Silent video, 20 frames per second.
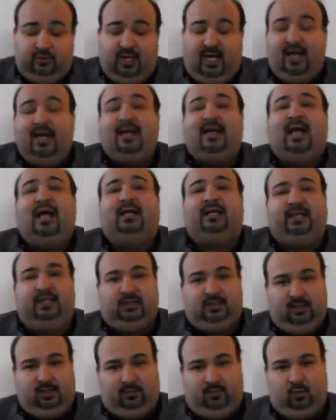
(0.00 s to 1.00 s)
that and not get
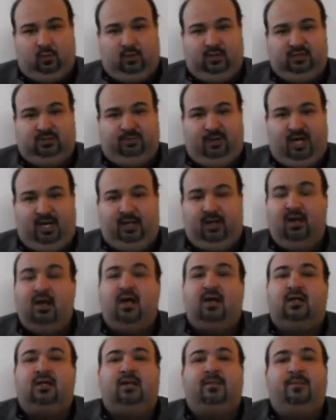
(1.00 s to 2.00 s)
the number 1 spot?
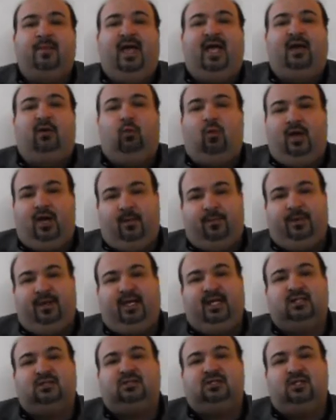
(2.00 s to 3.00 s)
The man went up
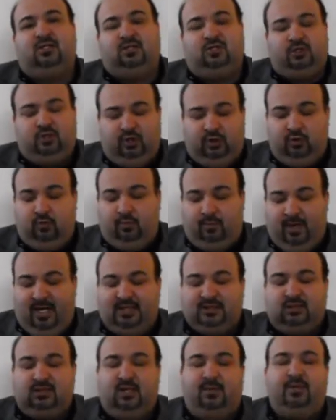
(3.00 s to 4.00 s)
against the 2
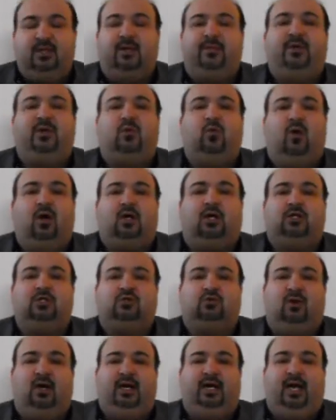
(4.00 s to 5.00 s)
best WWE workers
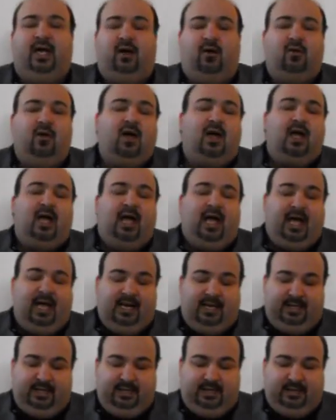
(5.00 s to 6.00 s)
right now,
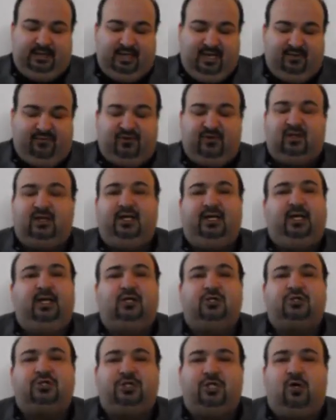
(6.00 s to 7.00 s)
and he definitely
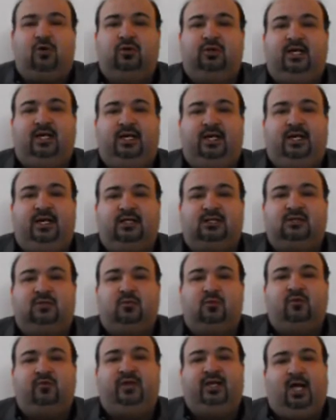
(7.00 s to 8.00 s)
showed that he is
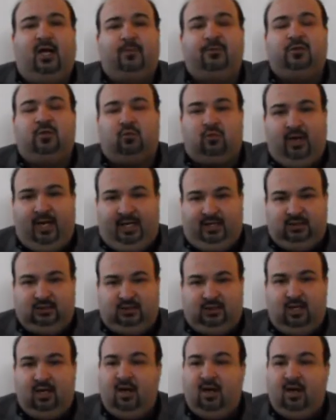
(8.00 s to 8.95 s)
moving up the ranks.